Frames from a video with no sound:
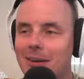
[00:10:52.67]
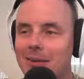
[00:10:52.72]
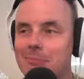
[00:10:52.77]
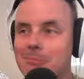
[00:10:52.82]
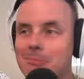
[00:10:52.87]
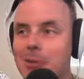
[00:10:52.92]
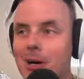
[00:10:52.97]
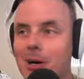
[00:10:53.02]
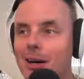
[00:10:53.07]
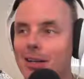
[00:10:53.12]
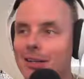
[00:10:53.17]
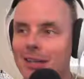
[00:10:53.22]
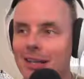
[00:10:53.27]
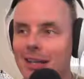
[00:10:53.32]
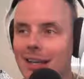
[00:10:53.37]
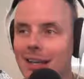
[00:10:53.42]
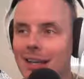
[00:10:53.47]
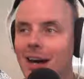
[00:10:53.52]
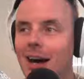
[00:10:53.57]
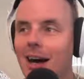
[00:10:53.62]
and bought
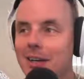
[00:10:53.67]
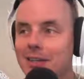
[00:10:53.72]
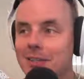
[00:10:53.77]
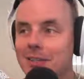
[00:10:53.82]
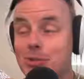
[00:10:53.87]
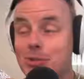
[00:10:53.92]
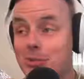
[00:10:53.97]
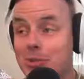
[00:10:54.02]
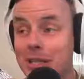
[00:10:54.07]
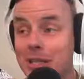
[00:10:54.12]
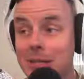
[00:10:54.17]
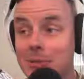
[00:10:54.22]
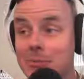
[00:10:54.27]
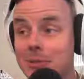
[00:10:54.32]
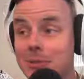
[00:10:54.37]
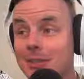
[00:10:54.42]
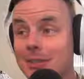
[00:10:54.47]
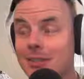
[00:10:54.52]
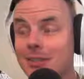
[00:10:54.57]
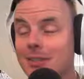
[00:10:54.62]
a Honda
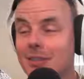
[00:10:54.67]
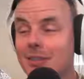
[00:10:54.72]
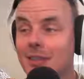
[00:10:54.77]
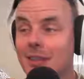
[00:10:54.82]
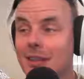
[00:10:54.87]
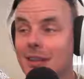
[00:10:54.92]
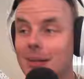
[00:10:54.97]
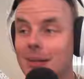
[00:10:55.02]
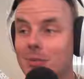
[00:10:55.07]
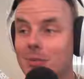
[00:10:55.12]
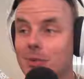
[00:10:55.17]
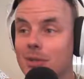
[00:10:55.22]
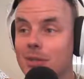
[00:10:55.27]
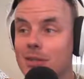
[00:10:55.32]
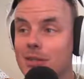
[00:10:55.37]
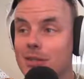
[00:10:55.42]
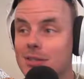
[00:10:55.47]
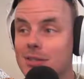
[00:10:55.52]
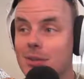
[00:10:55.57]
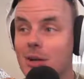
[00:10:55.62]
Dream that
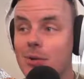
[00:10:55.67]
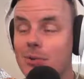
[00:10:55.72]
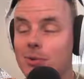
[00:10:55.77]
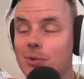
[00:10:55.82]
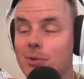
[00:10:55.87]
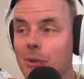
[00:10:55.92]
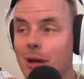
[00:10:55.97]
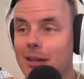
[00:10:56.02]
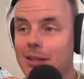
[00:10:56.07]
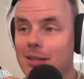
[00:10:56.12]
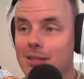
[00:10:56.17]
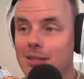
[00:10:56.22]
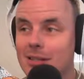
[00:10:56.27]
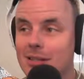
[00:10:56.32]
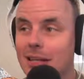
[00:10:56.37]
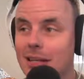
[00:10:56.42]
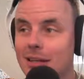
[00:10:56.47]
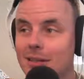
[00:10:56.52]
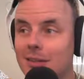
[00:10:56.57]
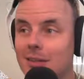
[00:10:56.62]
was owned by this
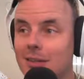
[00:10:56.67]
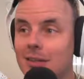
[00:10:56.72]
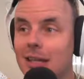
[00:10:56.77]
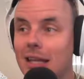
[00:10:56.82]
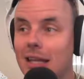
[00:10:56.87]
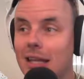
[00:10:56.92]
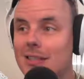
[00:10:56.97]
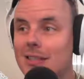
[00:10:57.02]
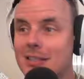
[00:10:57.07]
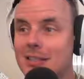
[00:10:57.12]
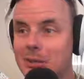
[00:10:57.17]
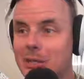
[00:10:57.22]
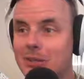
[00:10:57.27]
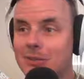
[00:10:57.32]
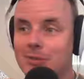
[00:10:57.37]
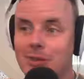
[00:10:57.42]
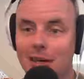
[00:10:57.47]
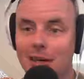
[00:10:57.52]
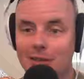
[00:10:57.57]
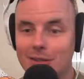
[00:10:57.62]
like land
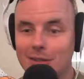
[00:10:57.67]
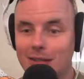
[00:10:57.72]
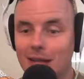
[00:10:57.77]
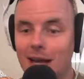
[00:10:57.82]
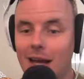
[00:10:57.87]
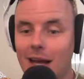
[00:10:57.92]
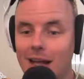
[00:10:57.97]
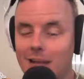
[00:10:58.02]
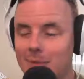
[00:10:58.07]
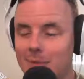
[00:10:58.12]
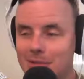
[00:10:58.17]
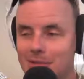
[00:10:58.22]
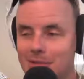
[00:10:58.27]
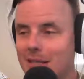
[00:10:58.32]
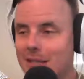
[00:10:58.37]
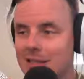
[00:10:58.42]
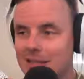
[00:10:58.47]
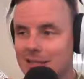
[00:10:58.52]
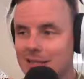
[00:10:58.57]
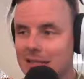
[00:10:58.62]
speed record guy that was in
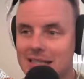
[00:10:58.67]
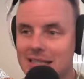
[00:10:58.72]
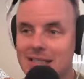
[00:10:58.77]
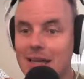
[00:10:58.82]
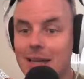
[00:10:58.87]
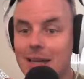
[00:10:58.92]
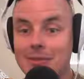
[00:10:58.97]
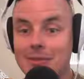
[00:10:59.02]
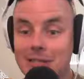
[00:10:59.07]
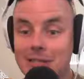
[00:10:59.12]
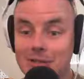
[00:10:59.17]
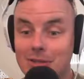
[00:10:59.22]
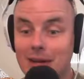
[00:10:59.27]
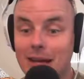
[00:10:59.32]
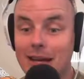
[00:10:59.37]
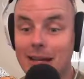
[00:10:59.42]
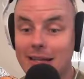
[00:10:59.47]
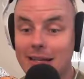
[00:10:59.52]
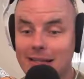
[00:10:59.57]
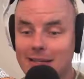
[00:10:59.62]
his like 70s or
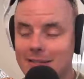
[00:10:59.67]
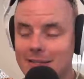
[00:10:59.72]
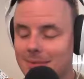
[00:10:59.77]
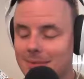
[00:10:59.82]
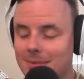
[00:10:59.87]
80s.